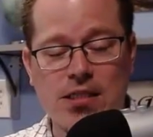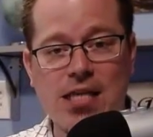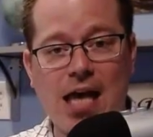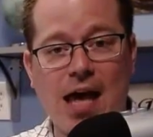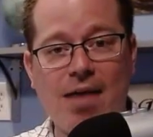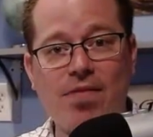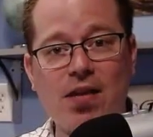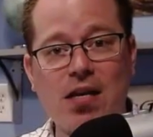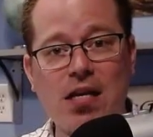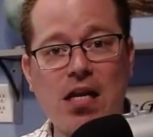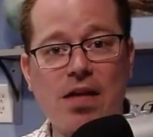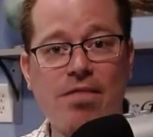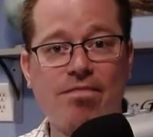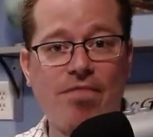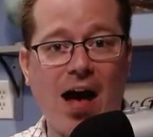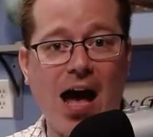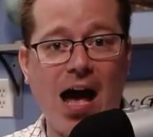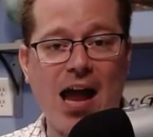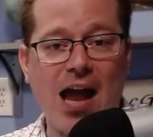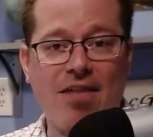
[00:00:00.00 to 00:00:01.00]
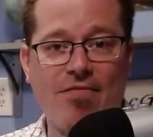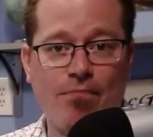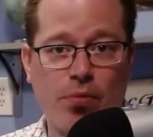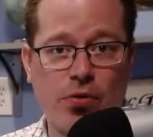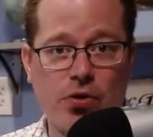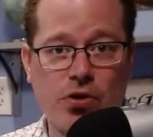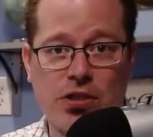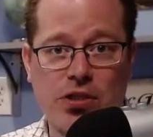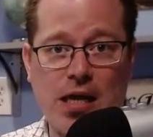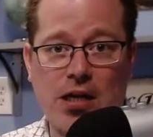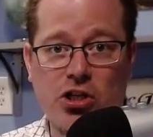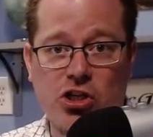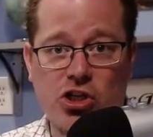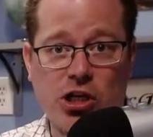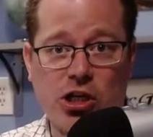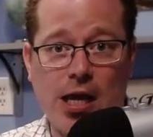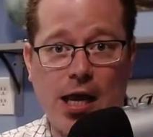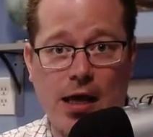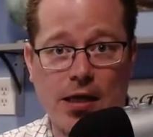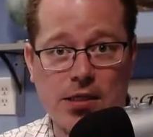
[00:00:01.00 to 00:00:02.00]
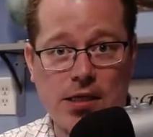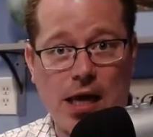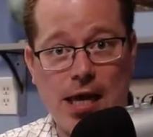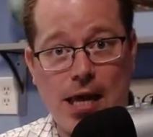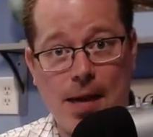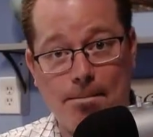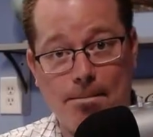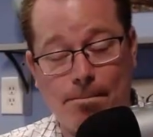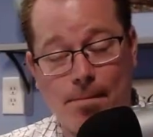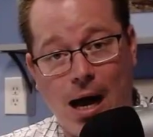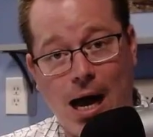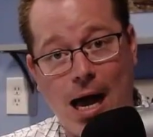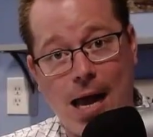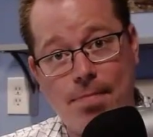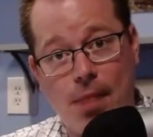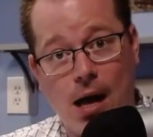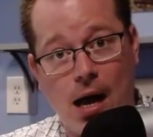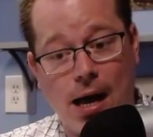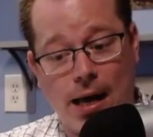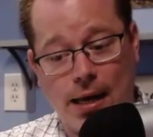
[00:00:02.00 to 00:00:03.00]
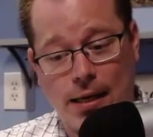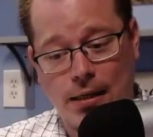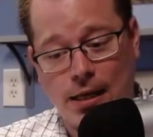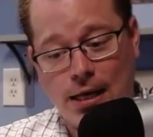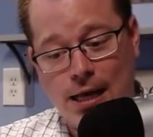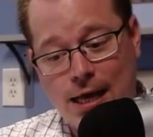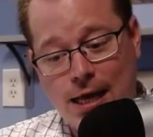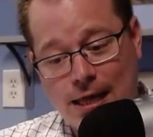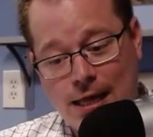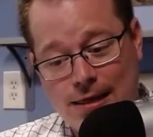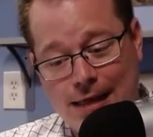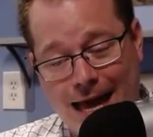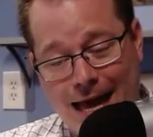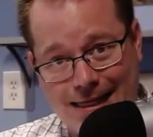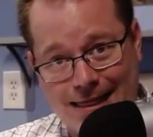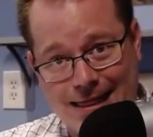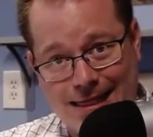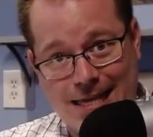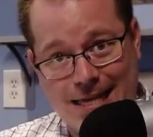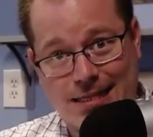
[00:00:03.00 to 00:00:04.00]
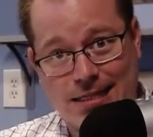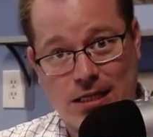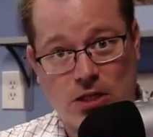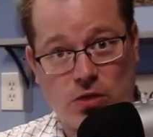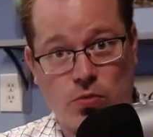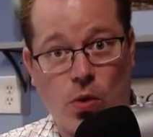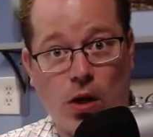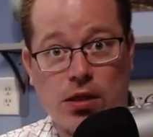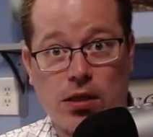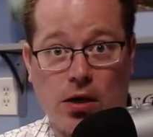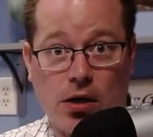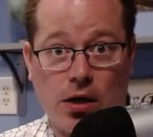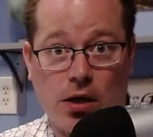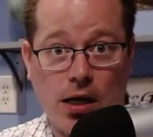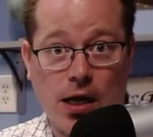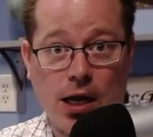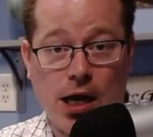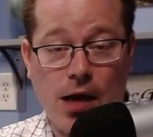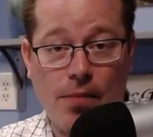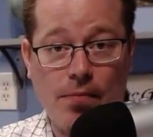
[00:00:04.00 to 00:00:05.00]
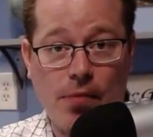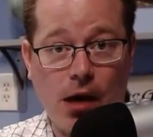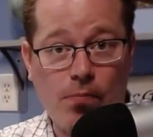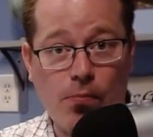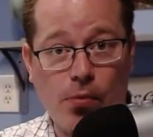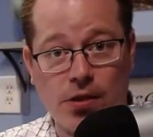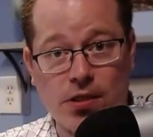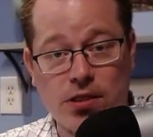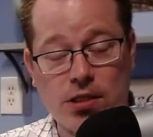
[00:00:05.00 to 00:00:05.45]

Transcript: 75% chance in my mind that this is what they're going to come up with.